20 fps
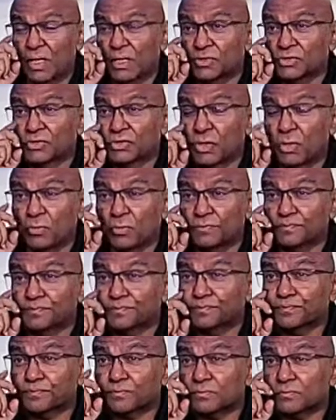So
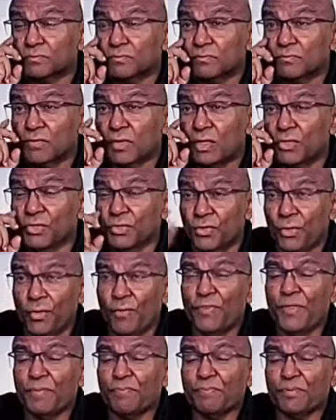you know
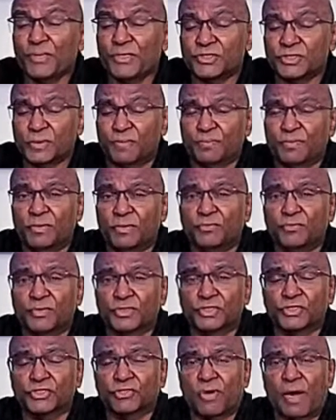the principle, which
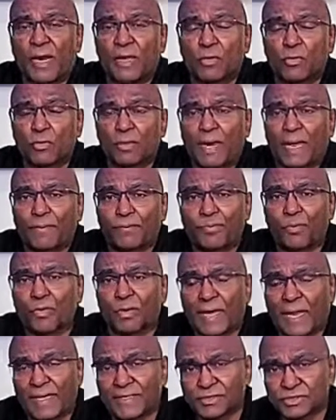is
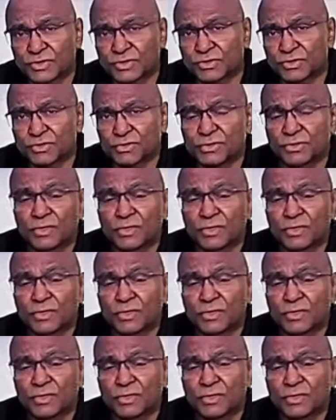cryolipolysis.